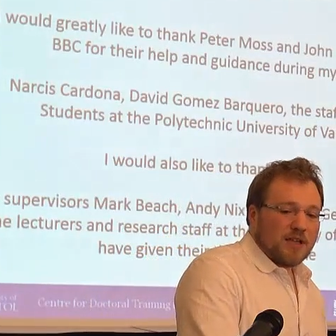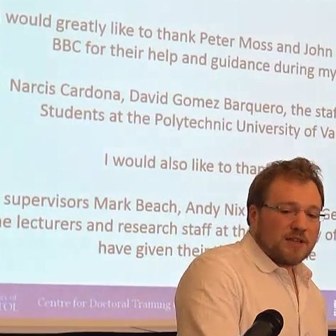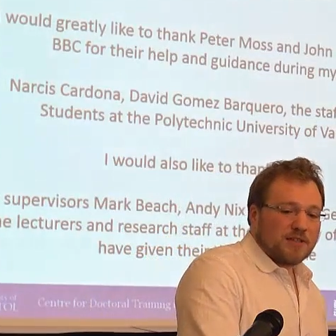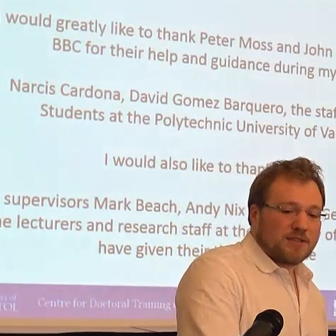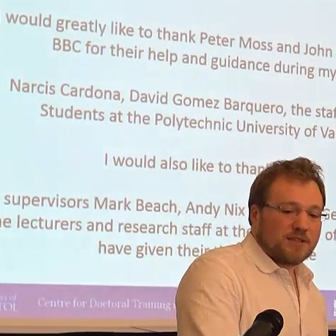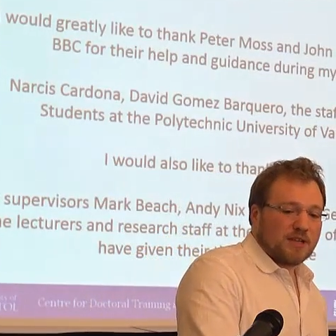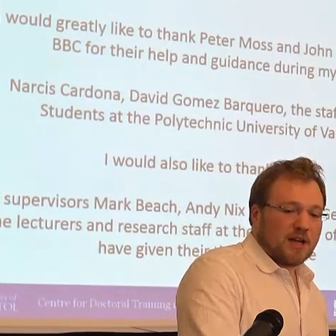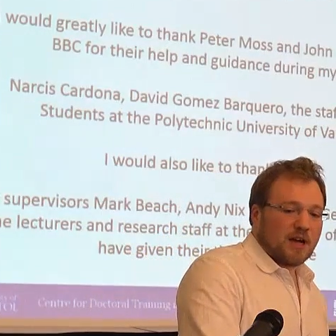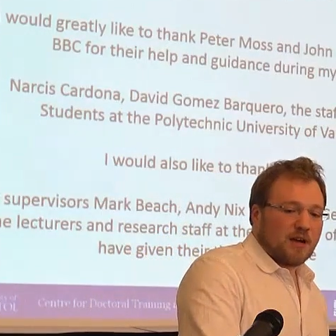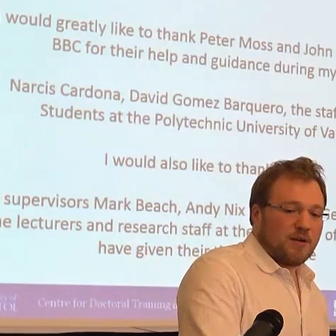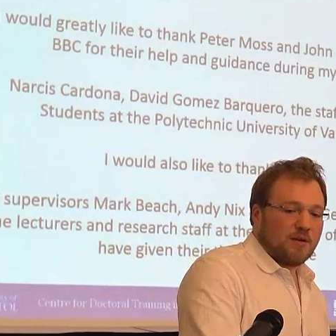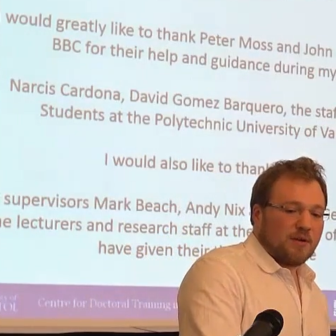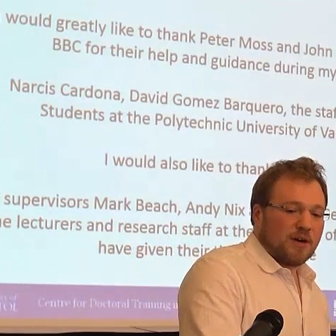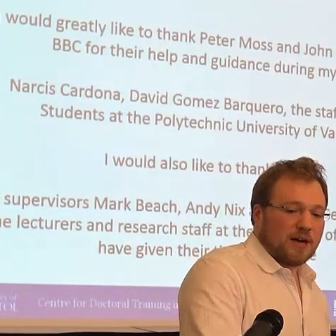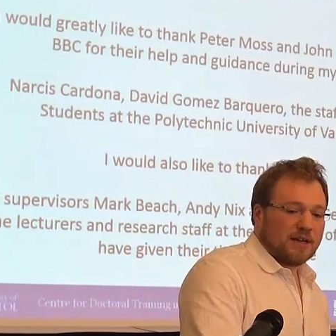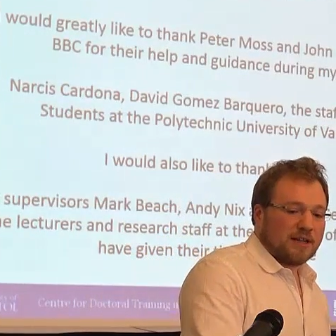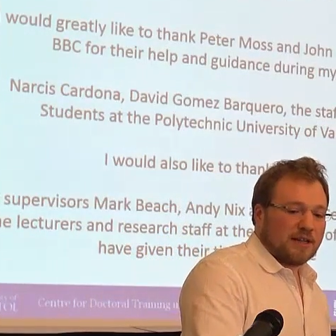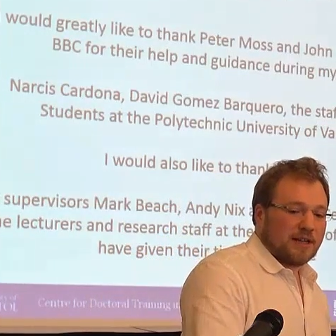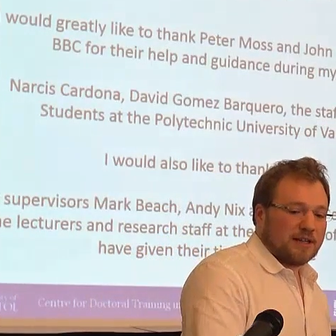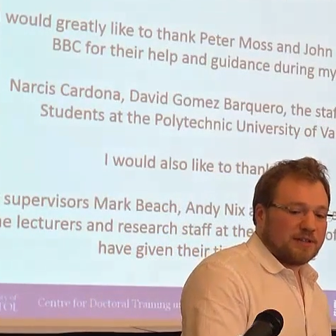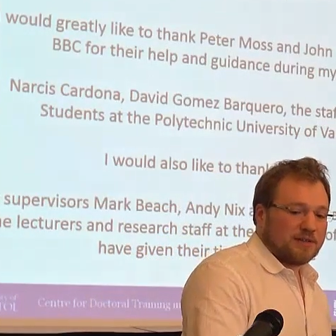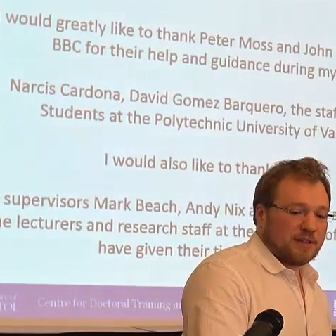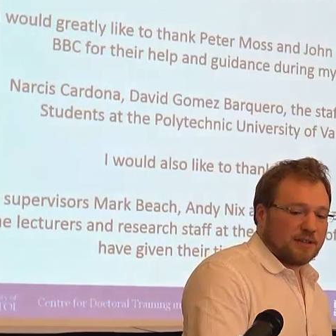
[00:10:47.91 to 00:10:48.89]
so
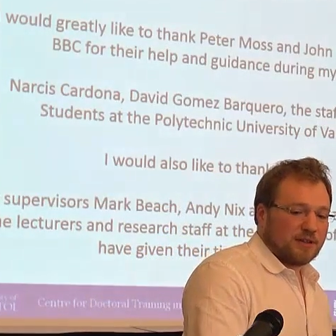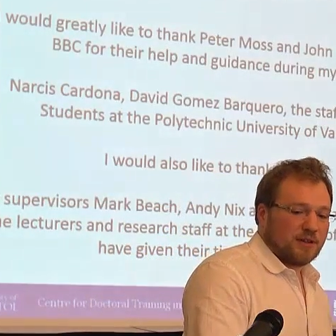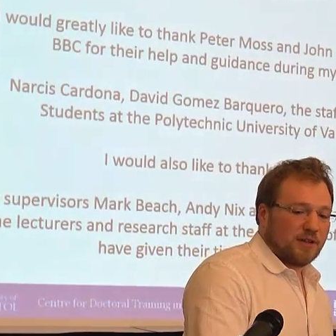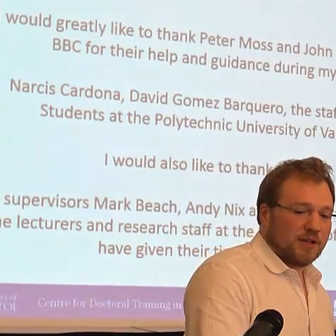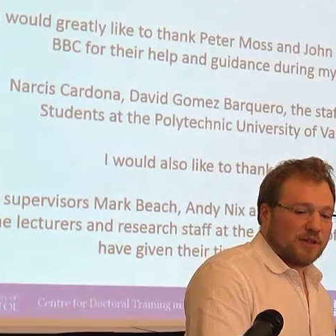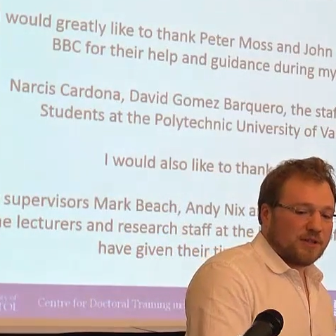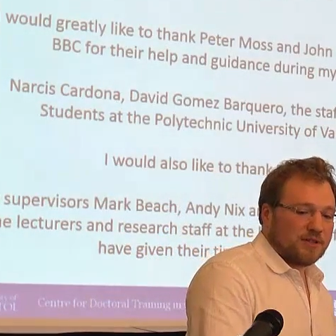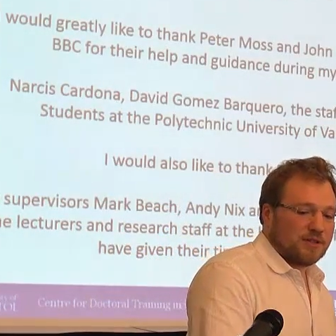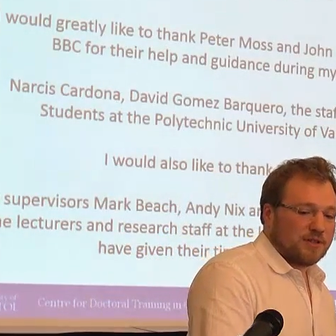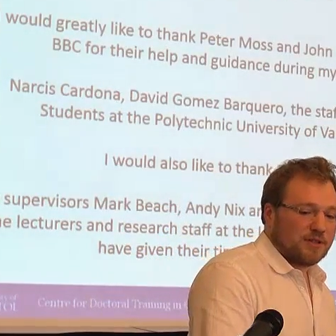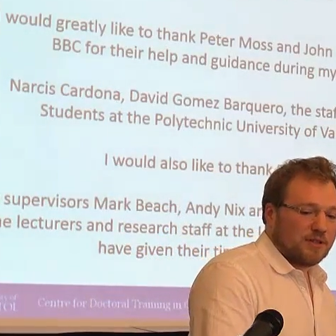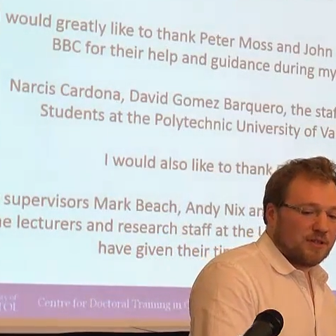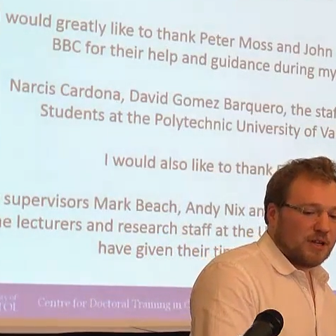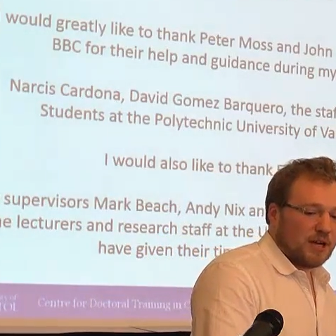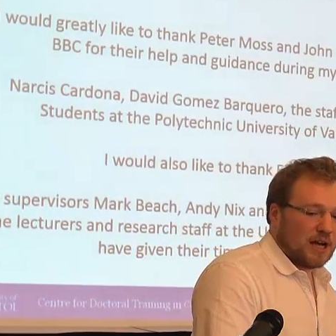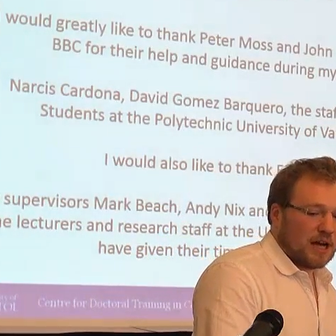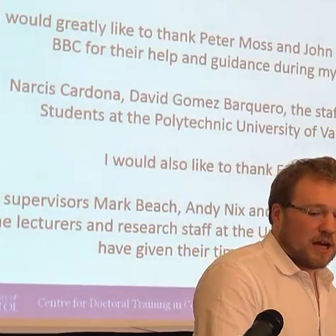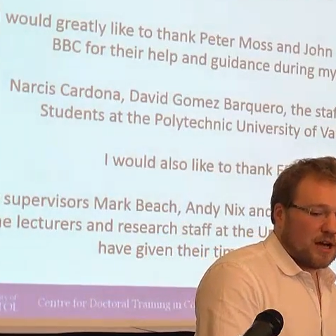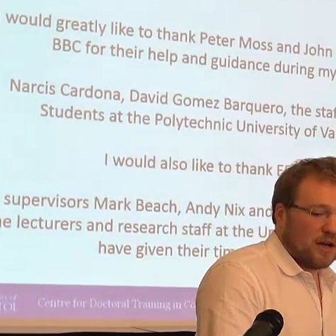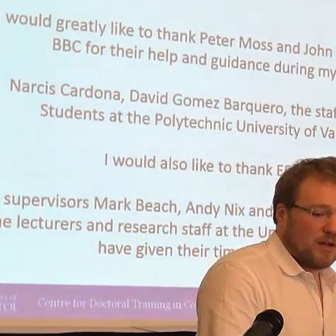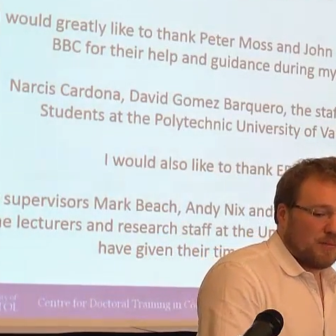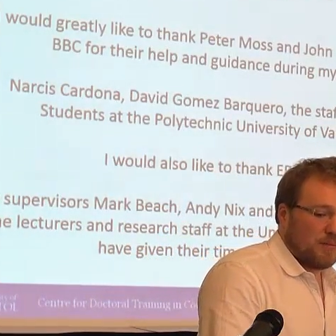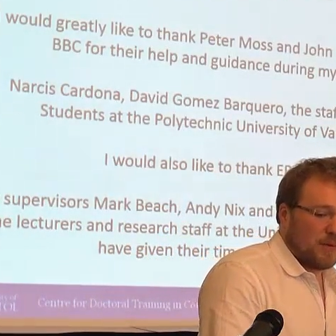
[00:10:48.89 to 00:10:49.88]
I'd like to acknowledge
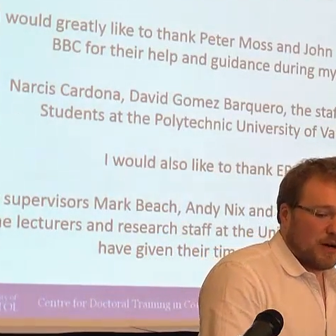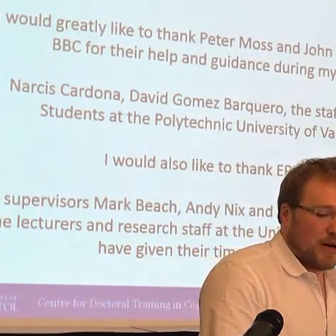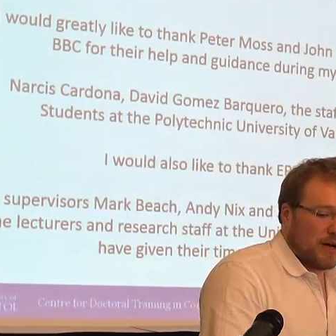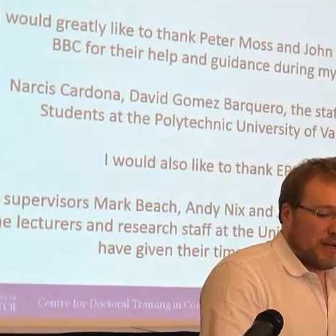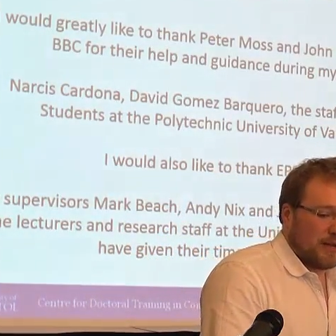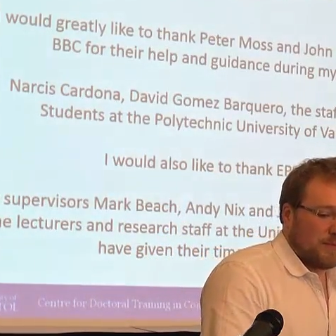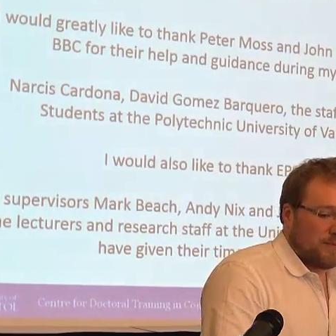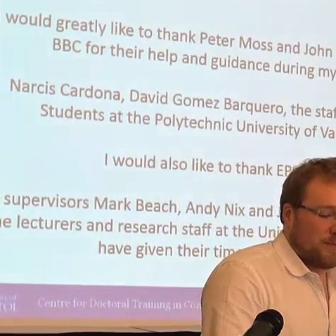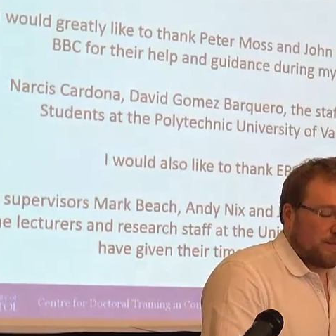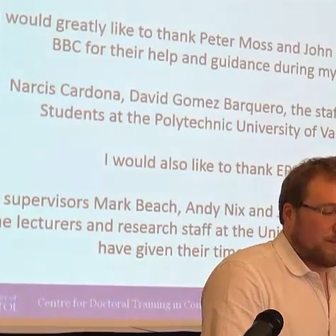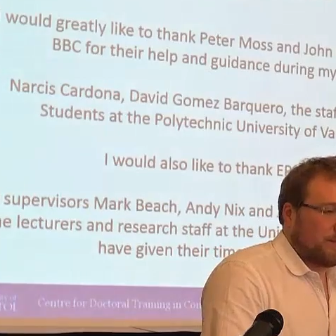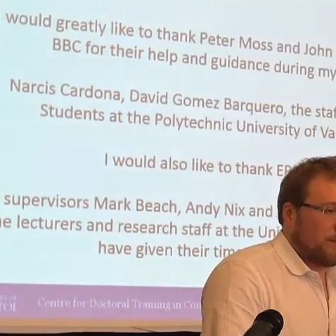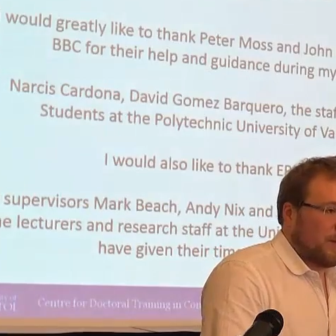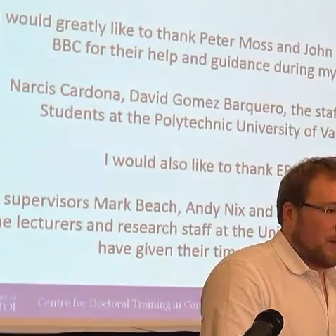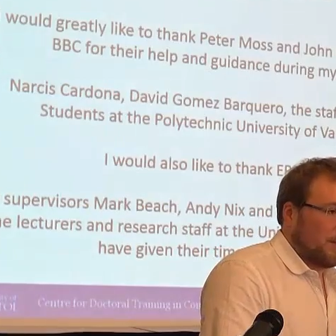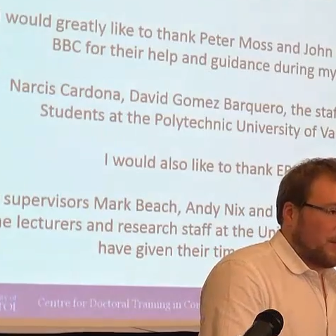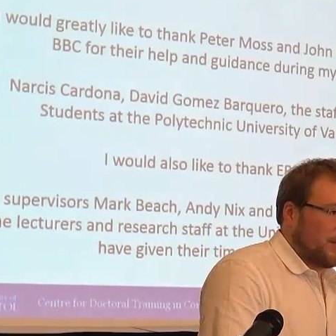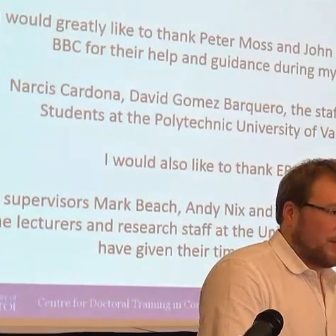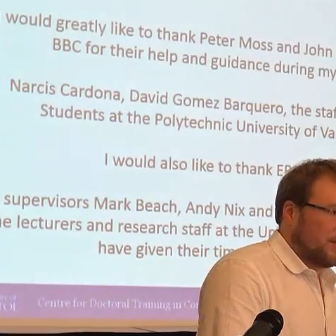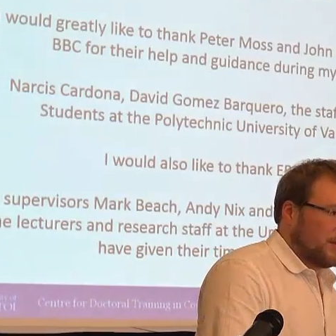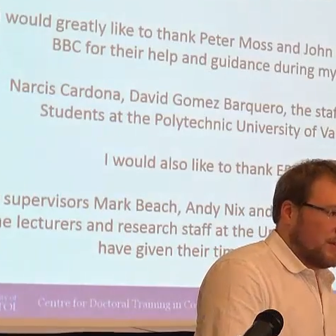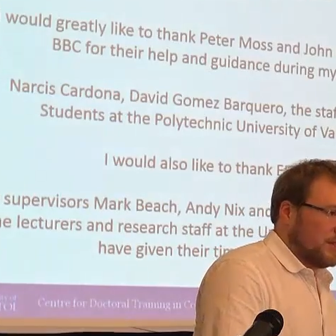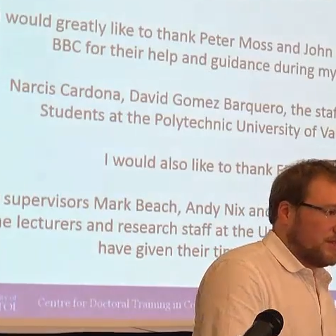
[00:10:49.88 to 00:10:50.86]
uh, my BBC